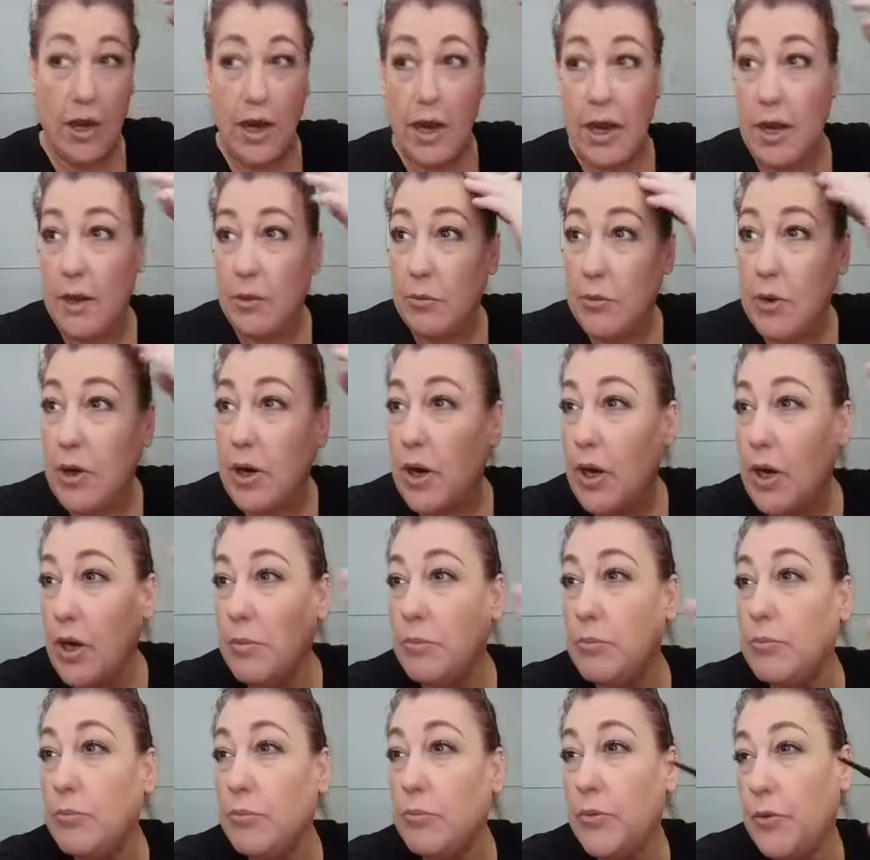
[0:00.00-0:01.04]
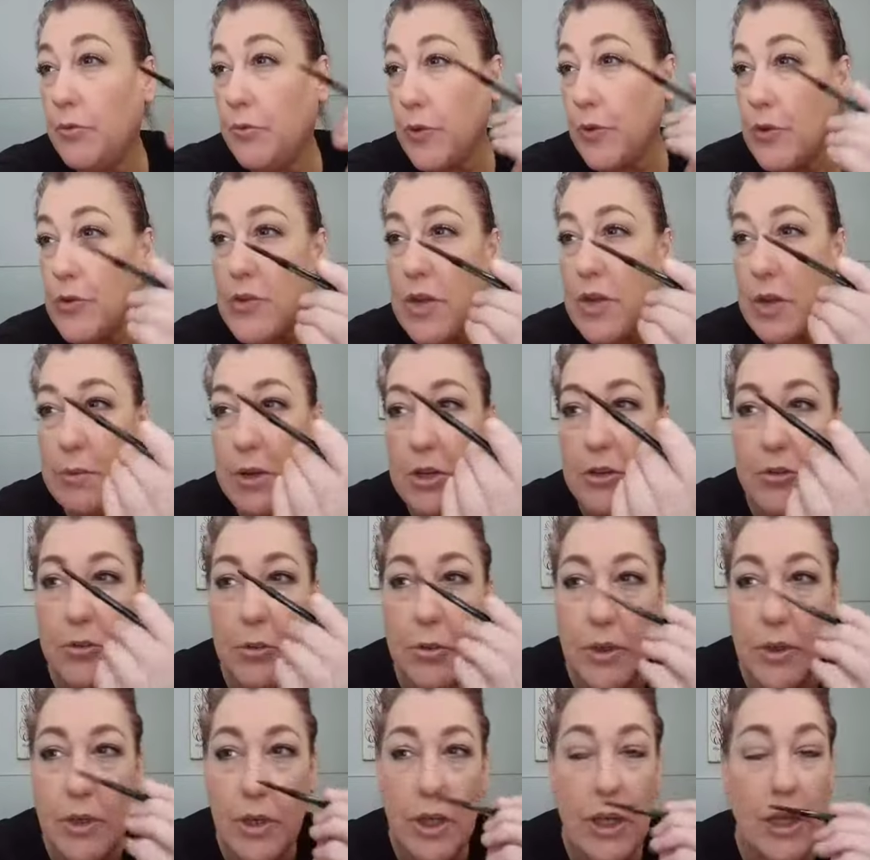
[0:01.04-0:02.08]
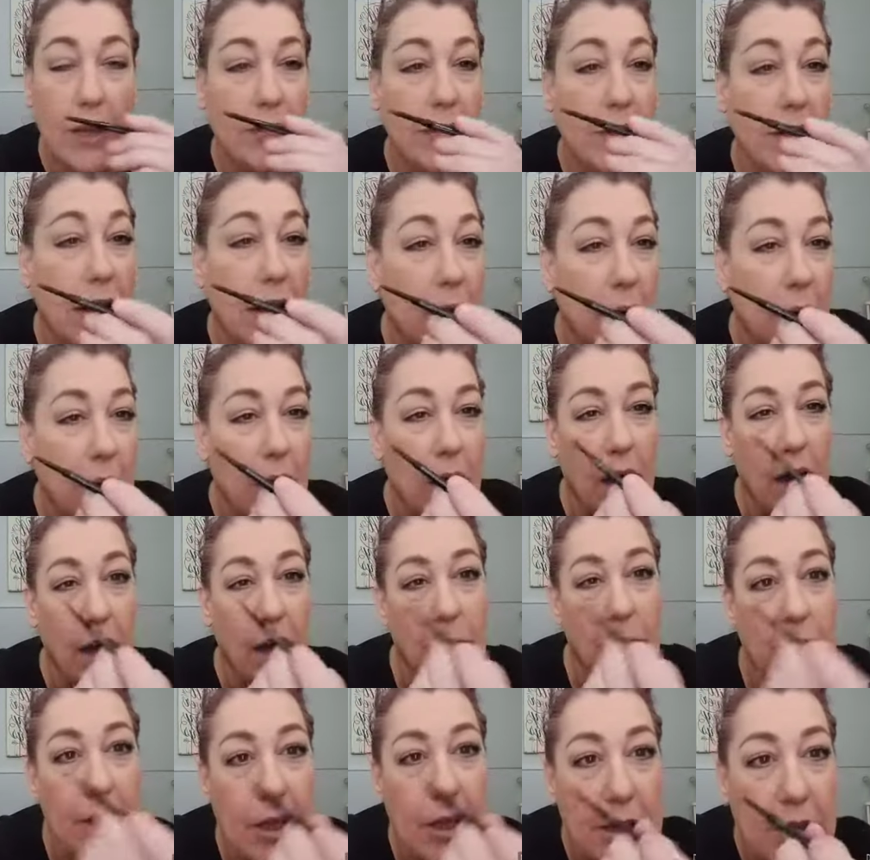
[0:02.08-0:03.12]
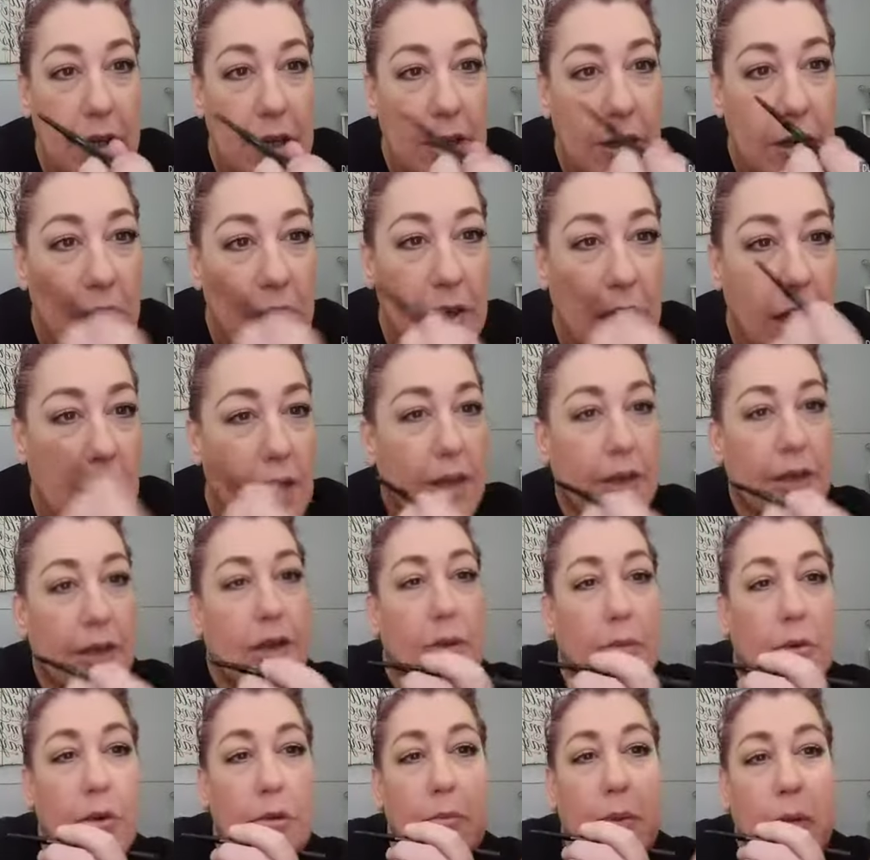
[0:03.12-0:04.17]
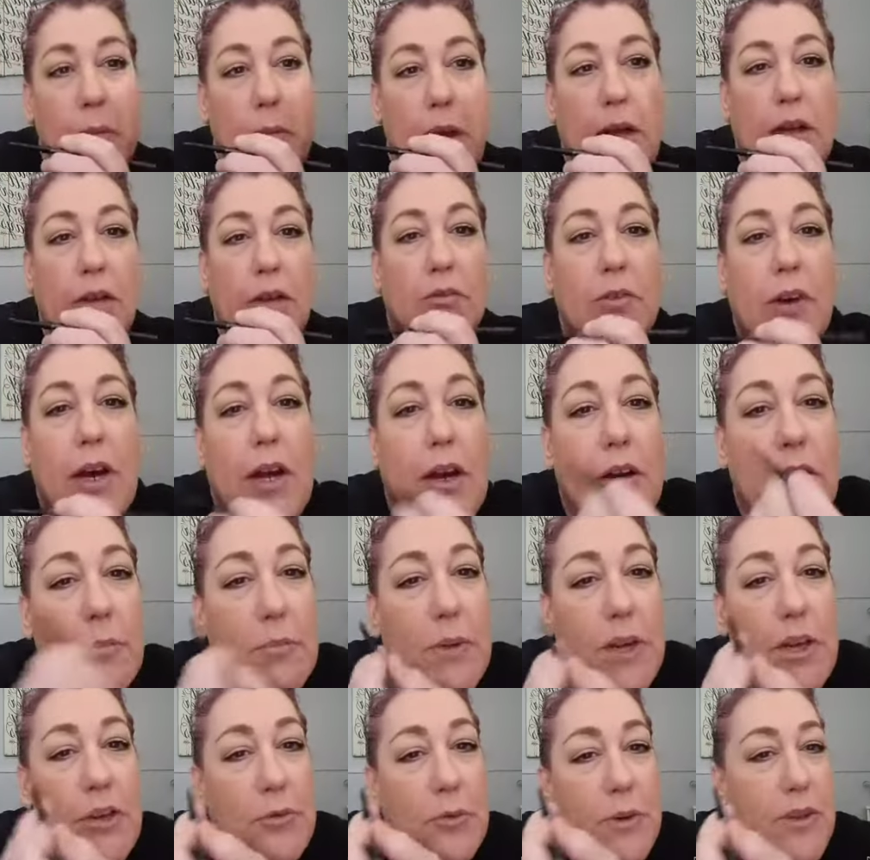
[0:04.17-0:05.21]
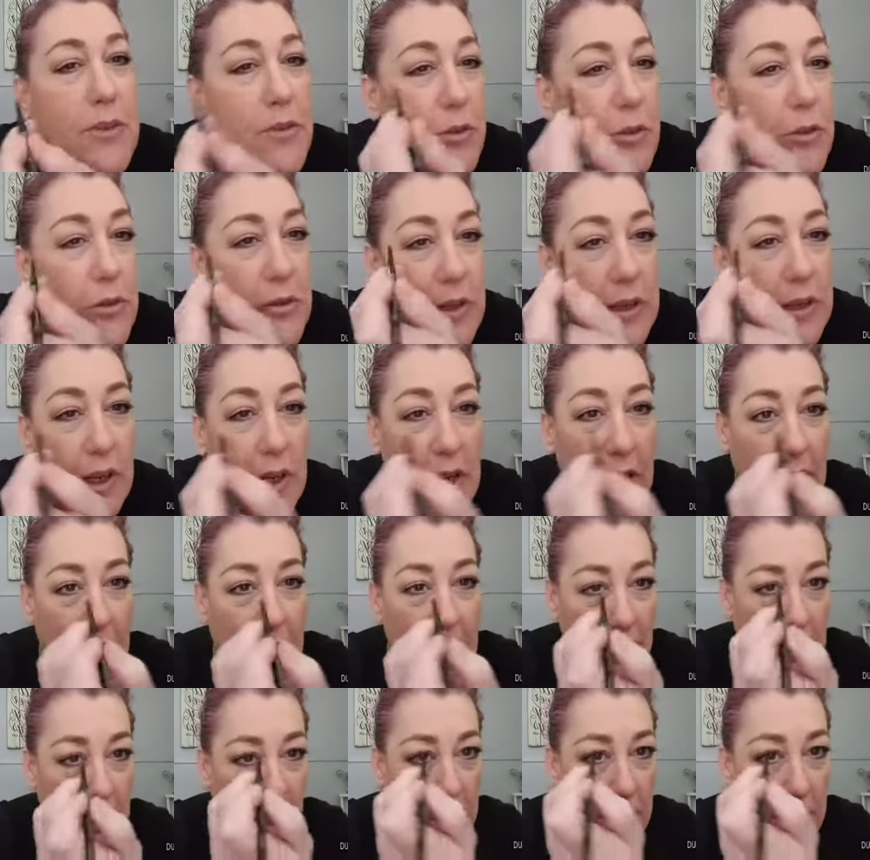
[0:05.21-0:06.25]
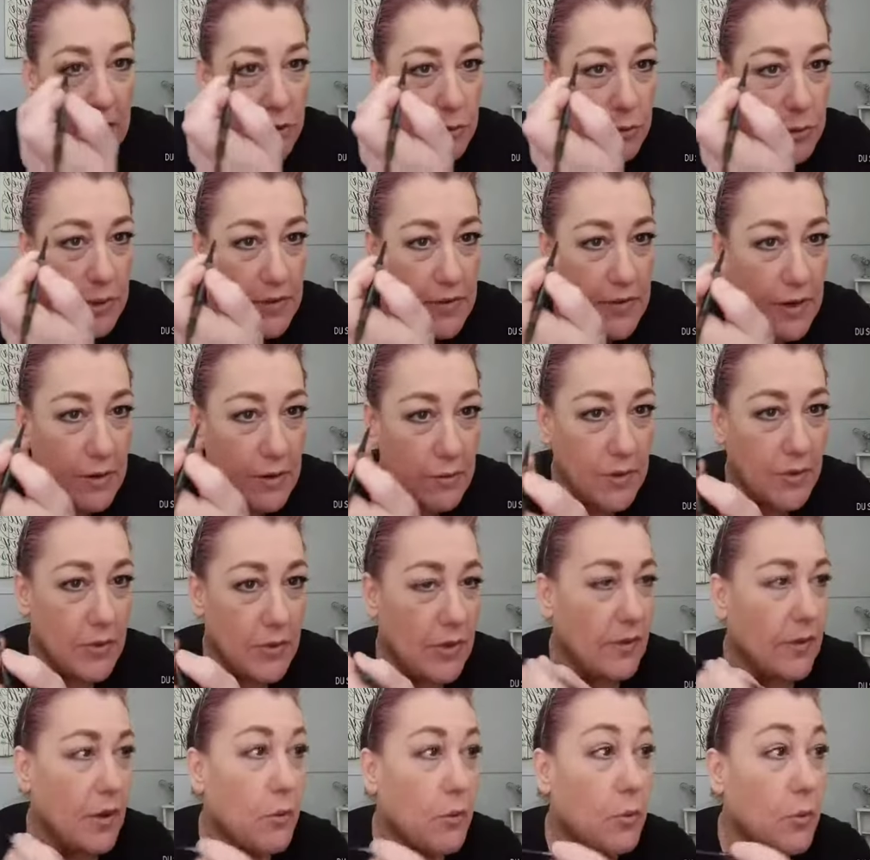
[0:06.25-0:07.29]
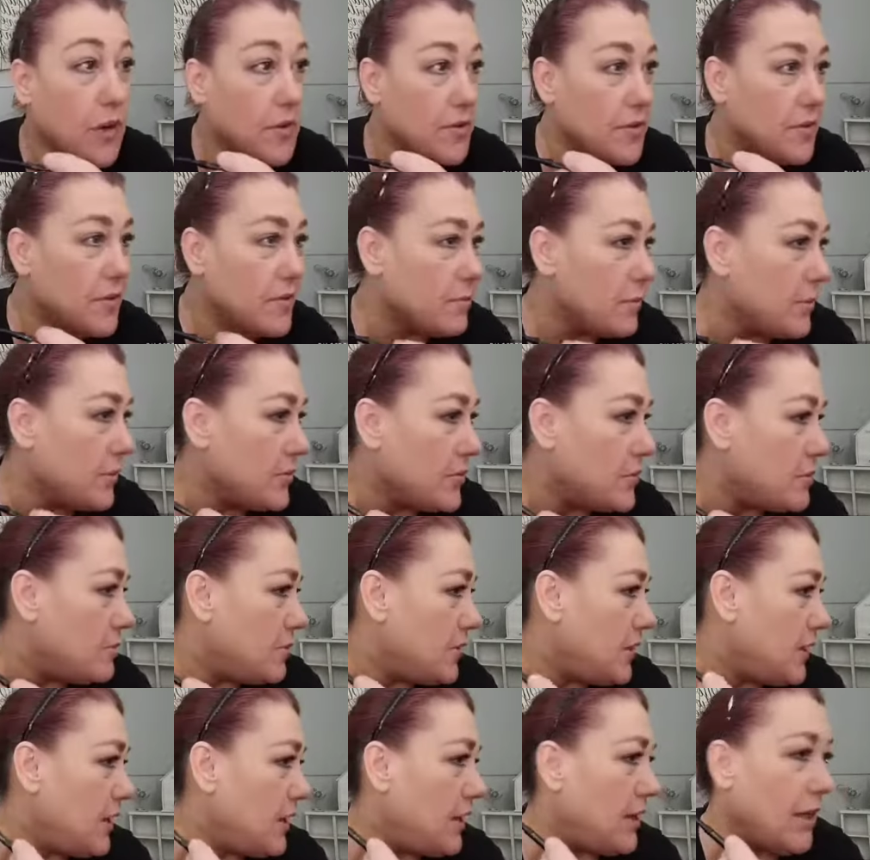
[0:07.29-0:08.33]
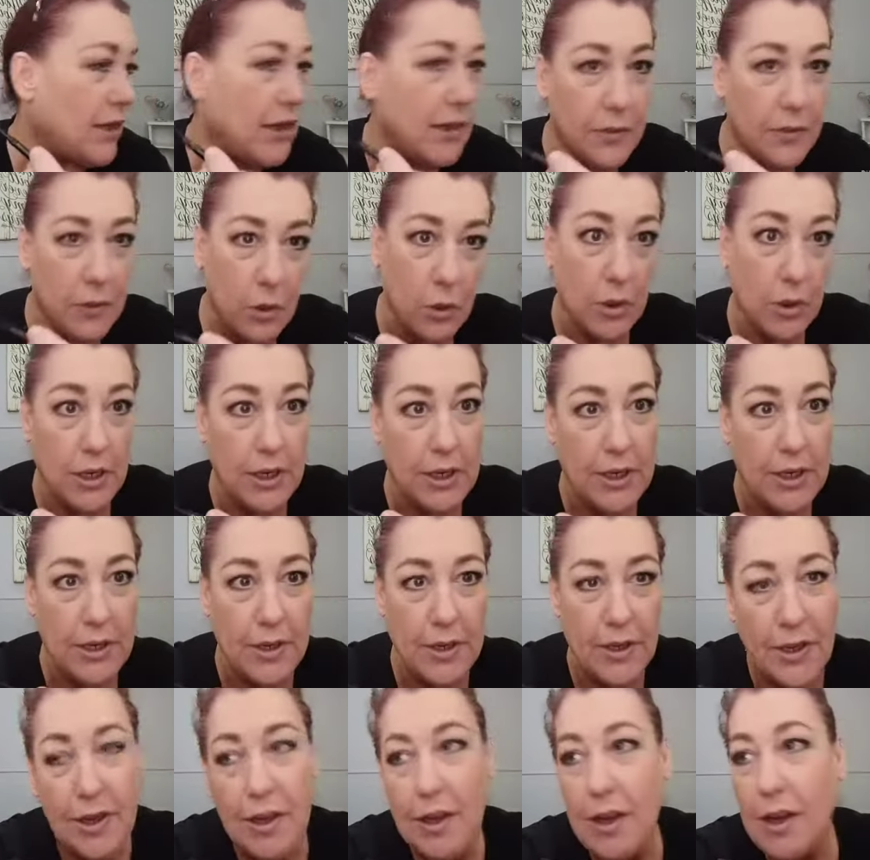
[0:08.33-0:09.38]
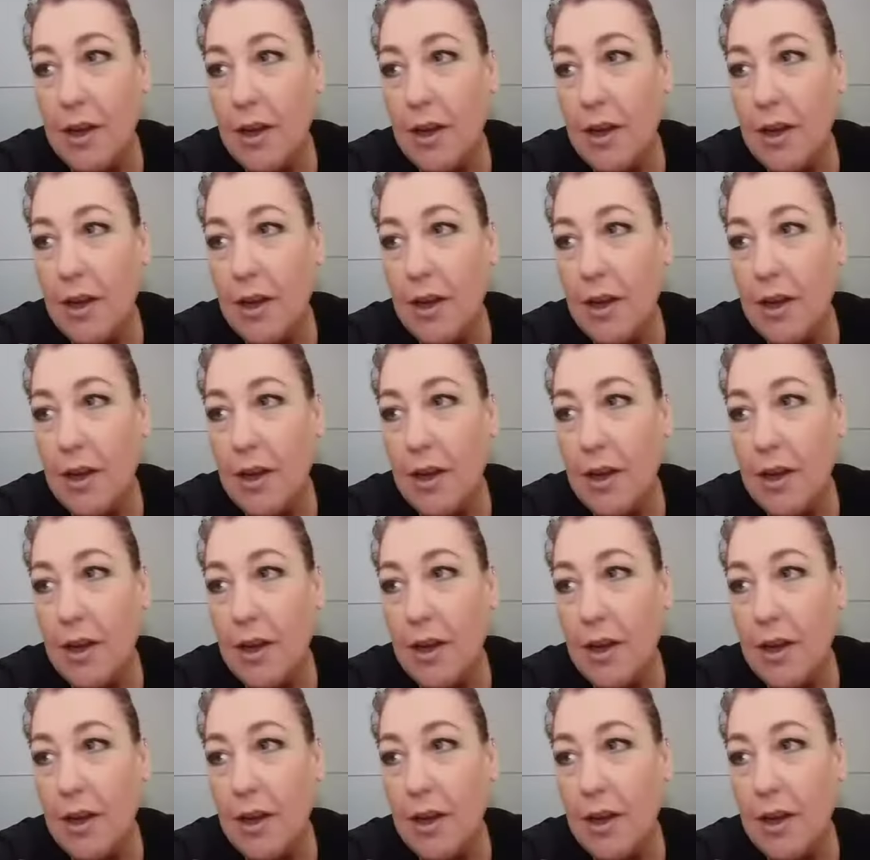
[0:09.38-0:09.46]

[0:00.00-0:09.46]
the first time I drew it on, then I went in here and got in here with my magnifier and my tweezers and kind of tweezed everything that wasn't supposed to be in the grid,